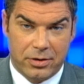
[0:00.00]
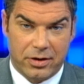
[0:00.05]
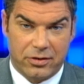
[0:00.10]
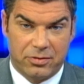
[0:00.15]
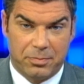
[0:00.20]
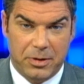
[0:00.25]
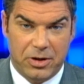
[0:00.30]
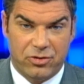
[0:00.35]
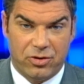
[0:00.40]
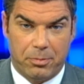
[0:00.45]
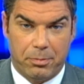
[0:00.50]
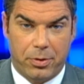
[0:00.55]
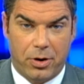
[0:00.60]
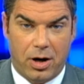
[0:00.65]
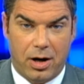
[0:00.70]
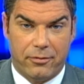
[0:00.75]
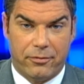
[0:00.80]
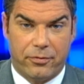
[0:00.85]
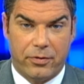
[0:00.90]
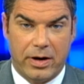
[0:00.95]
a speech in
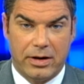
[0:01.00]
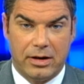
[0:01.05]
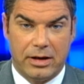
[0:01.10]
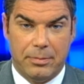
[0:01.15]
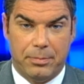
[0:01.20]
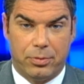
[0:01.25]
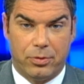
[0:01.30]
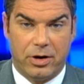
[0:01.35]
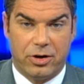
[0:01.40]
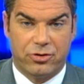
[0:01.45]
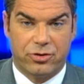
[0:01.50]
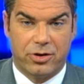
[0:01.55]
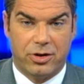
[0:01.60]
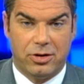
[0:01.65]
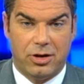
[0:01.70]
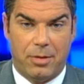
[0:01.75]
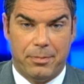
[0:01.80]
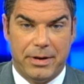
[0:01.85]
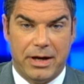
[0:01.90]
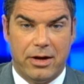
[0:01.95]
pot-friendly British
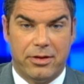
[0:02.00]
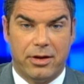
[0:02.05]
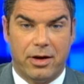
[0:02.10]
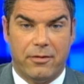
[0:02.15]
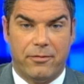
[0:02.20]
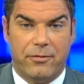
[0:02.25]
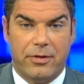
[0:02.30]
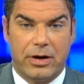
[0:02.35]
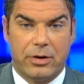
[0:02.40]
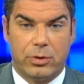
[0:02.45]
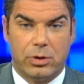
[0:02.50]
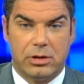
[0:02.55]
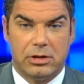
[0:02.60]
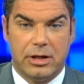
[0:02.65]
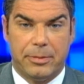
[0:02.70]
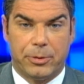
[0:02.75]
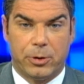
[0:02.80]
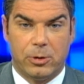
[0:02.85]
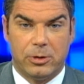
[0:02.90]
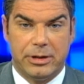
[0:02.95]
Columbia, the federal
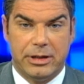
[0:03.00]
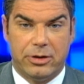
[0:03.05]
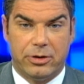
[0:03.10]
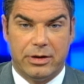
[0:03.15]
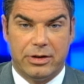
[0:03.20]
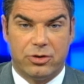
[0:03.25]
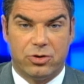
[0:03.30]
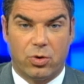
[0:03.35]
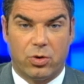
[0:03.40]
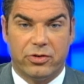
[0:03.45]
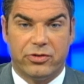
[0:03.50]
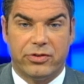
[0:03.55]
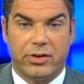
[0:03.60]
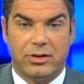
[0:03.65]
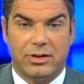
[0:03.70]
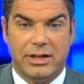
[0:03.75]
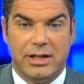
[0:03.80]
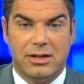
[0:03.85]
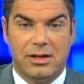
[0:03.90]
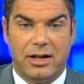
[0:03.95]
Liberal leader endorsed the
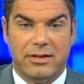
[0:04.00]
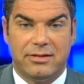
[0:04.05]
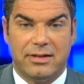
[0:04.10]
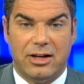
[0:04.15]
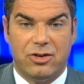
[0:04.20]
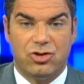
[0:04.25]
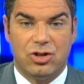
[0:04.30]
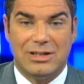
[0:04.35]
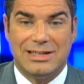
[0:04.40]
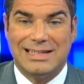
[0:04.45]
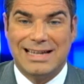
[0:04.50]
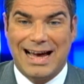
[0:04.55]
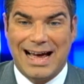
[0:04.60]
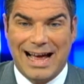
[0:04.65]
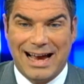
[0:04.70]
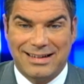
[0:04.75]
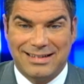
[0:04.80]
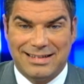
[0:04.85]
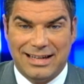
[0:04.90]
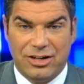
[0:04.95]
legalization,
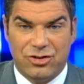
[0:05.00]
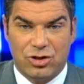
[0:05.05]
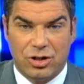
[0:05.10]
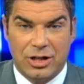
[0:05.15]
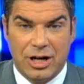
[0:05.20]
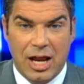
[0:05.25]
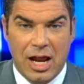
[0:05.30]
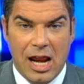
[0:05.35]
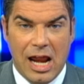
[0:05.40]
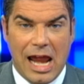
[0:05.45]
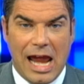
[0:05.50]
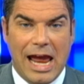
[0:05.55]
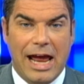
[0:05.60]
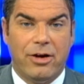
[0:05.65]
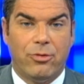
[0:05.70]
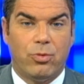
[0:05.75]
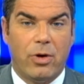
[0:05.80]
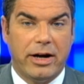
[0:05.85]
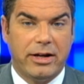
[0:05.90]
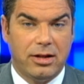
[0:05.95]
taxation,
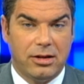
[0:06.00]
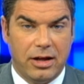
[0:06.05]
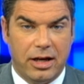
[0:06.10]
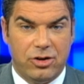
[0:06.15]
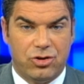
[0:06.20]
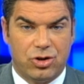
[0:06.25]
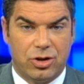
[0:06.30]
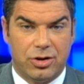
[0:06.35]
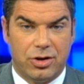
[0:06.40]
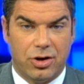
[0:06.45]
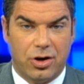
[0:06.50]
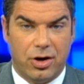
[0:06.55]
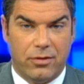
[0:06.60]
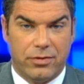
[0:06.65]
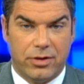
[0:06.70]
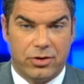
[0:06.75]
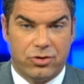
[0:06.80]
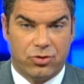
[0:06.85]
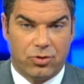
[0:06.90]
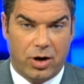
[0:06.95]
and regulation
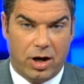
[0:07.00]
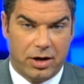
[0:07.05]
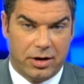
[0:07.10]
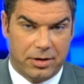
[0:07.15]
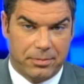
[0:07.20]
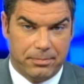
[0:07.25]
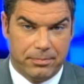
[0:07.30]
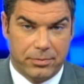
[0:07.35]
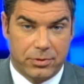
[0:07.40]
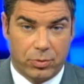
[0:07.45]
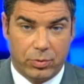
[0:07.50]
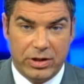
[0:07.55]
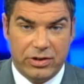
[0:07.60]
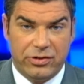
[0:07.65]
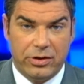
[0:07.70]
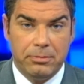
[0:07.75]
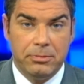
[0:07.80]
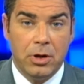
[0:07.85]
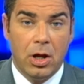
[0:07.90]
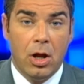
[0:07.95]
of the drug. The
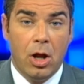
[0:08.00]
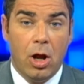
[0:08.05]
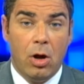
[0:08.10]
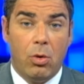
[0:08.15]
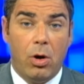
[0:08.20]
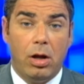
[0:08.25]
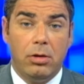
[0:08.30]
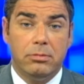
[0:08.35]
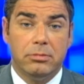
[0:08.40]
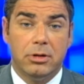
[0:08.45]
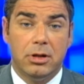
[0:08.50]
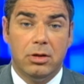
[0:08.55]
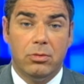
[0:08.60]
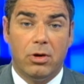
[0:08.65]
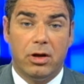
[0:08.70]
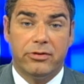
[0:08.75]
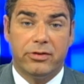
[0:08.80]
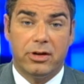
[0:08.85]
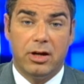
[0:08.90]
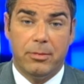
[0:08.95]
reason? Well, he
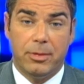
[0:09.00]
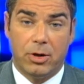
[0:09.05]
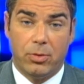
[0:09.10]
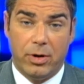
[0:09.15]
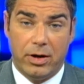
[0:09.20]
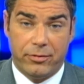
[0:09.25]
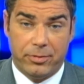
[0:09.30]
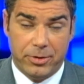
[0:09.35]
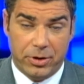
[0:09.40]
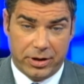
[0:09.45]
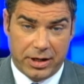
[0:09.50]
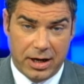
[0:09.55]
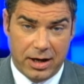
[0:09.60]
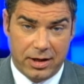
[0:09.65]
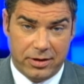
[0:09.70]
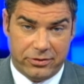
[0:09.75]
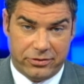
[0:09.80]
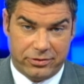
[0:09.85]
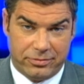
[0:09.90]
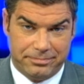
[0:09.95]
wants to keep it away from your
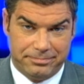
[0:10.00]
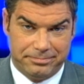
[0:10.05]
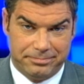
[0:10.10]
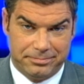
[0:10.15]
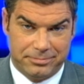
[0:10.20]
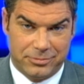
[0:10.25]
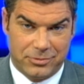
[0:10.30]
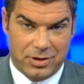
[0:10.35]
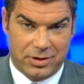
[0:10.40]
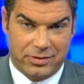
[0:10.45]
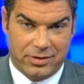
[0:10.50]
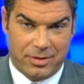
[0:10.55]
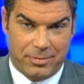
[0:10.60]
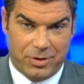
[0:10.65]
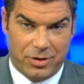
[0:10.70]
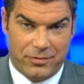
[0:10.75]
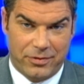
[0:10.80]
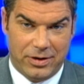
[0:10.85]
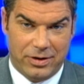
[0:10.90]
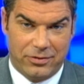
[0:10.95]
kids. Jessica
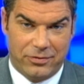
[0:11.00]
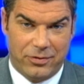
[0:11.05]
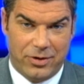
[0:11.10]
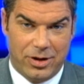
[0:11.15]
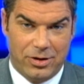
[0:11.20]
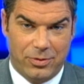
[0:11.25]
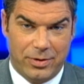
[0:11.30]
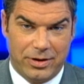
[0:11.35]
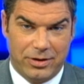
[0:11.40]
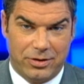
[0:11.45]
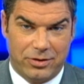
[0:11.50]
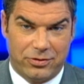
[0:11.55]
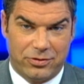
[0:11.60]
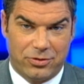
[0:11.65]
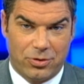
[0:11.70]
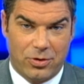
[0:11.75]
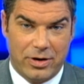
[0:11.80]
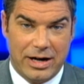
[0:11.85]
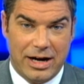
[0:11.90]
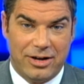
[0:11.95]
Murphy is following this
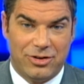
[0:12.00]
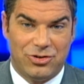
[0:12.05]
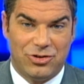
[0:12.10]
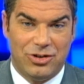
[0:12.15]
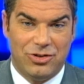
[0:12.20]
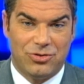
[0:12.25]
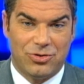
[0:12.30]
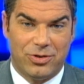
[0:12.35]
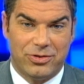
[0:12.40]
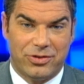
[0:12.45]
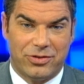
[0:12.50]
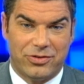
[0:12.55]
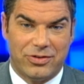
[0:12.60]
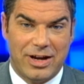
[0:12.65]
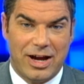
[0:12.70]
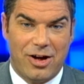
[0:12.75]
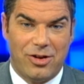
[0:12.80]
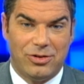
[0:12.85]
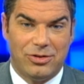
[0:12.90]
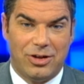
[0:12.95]
story, and she joins us
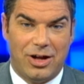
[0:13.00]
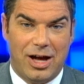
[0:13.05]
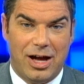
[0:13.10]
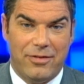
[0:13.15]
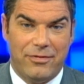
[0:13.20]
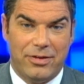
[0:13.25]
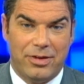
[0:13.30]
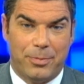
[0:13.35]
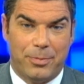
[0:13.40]
now live in the